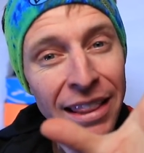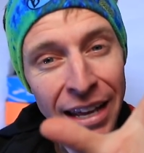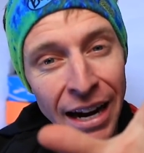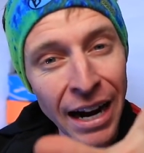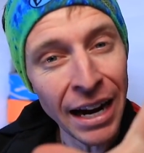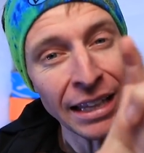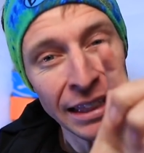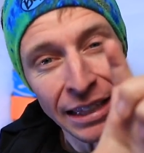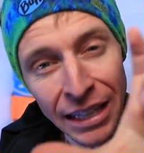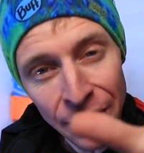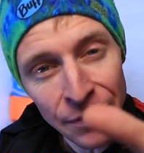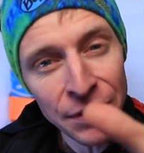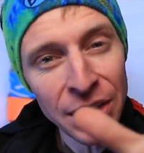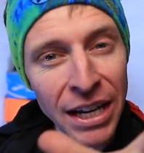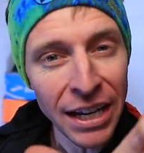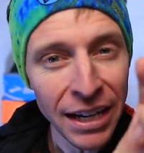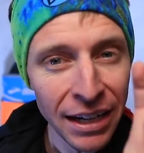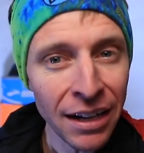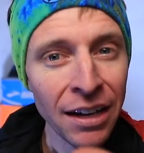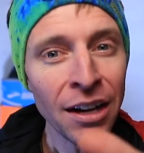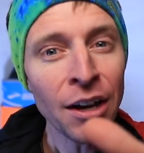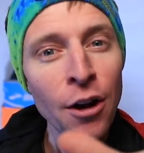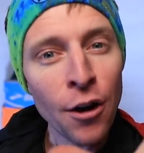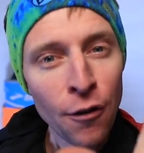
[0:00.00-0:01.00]
that I lived
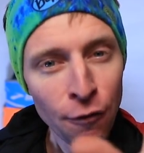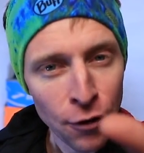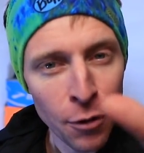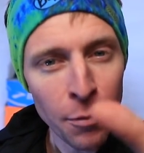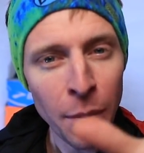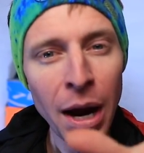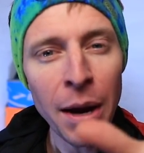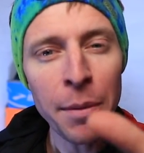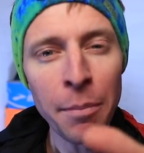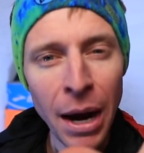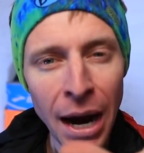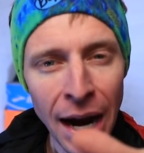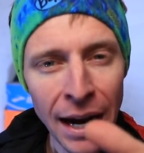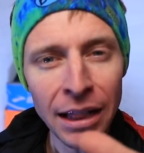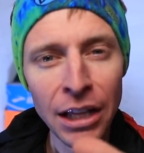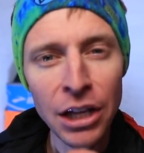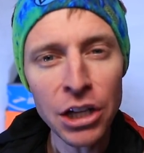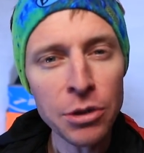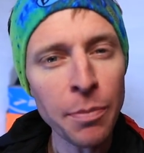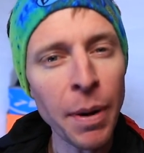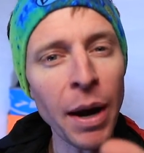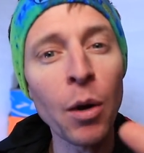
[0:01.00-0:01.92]
in for my mileage,